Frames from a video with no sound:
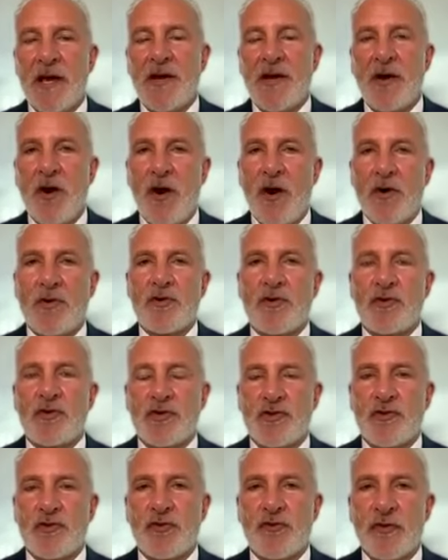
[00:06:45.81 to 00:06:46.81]
debt harder to
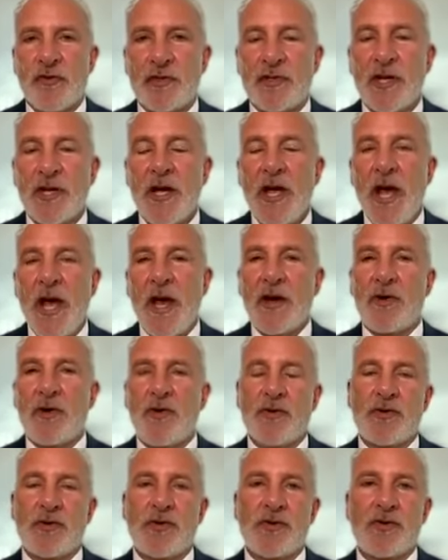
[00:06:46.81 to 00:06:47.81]
service. And of
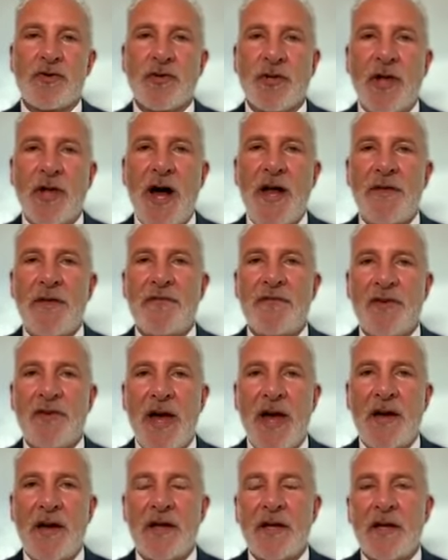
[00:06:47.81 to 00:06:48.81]
course, there's a lot of
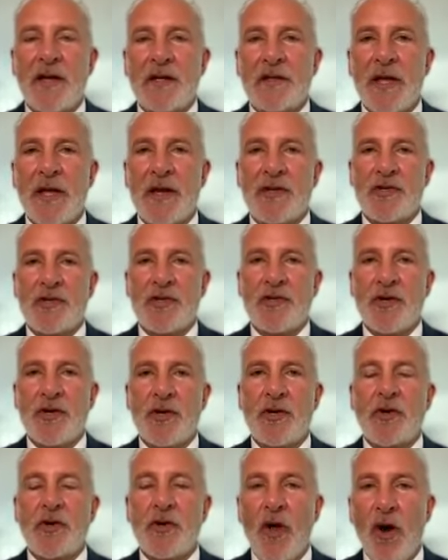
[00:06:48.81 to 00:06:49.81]
debt that is
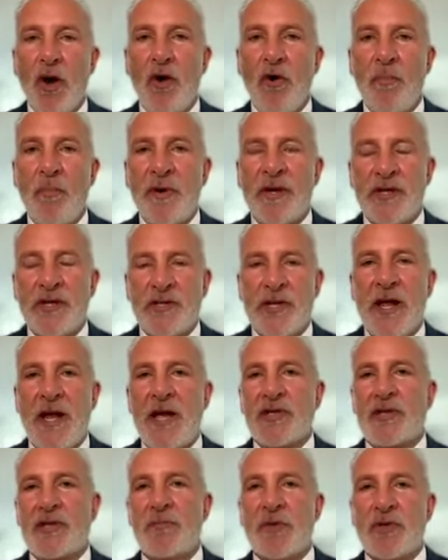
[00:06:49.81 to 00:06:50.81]
still low because it
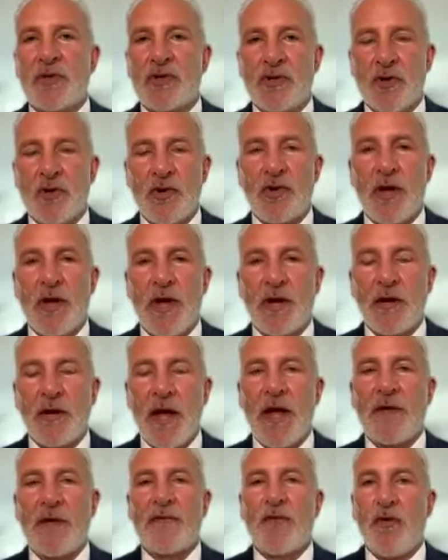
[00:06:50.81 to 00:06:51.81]
hasn't matured yet. A
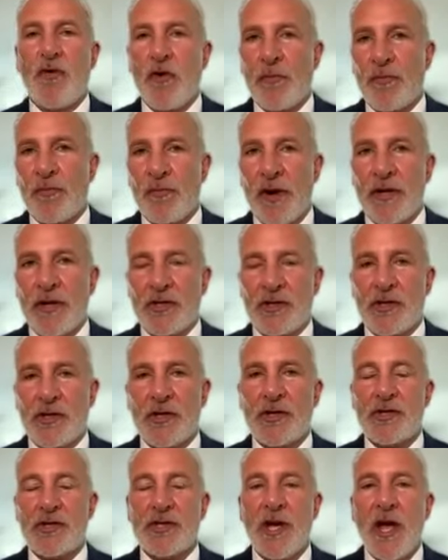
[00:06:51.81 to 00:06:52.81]
lot of
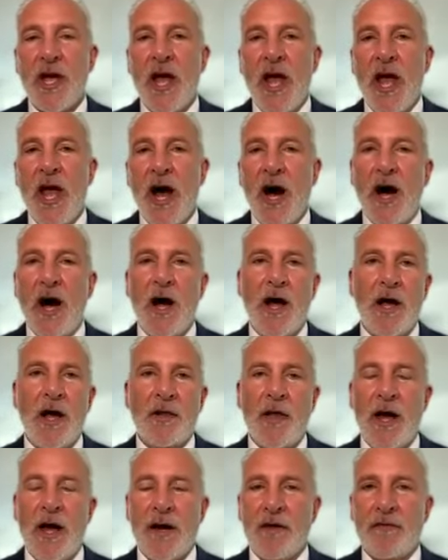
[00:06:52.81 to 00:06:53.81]
corporations, a
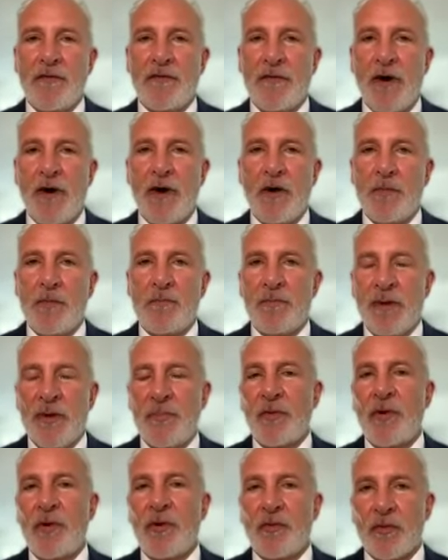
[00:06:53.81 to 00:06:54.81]
lot of
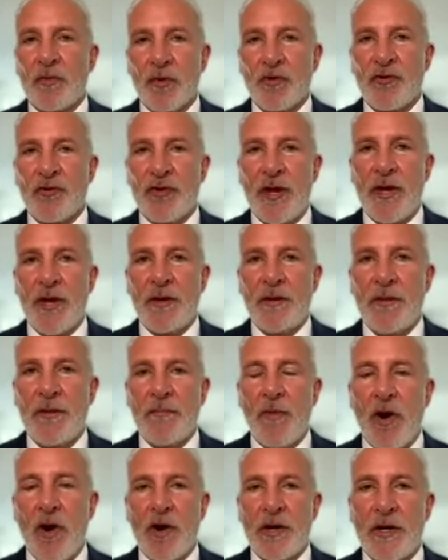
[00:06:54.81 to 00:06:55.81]
people in the real estate
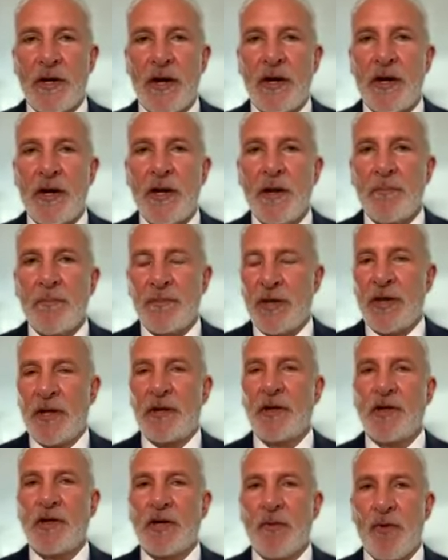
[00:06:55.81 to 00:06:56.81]
market,
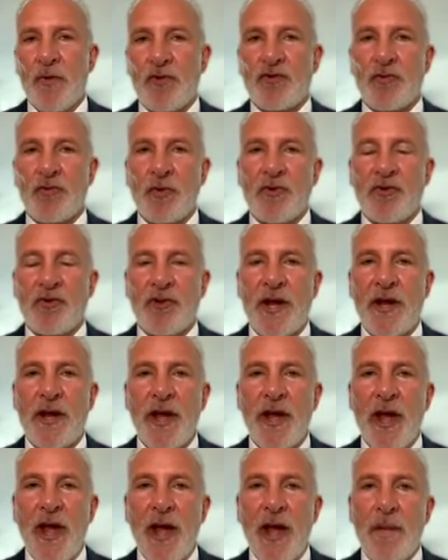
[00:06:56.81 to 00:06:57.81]
particularly commercial real
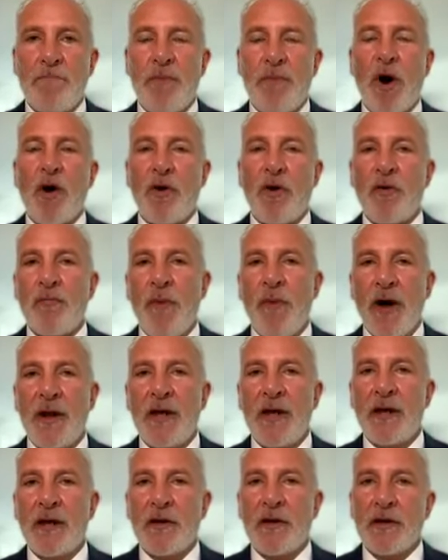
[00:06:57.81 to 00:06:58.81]
estate, borrowed
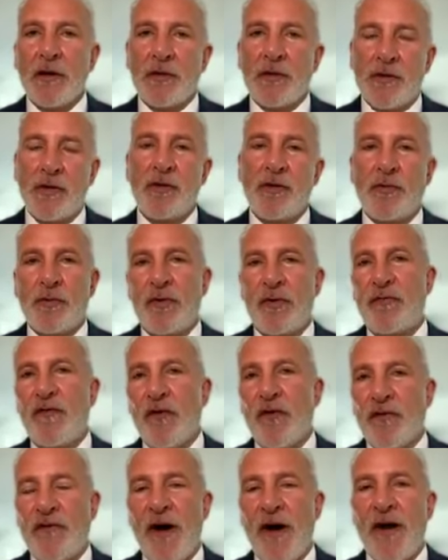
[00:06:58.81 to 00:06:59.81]
money 2, 3,
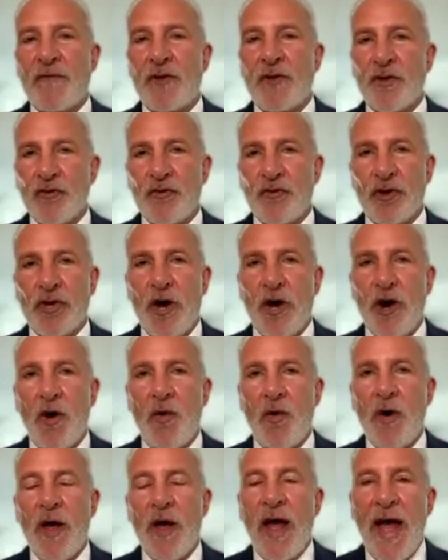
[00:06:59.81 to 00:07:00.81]
4, 5 years
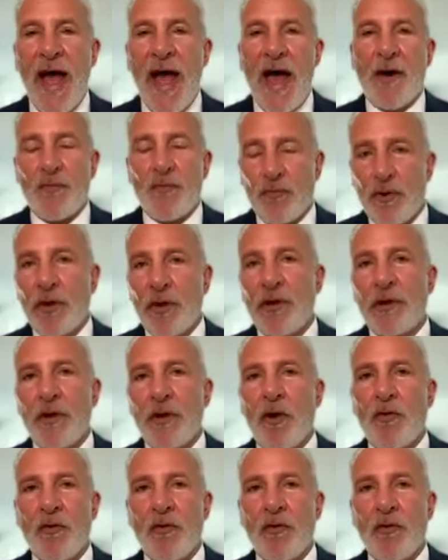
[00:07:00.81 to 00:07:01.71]
ago at really low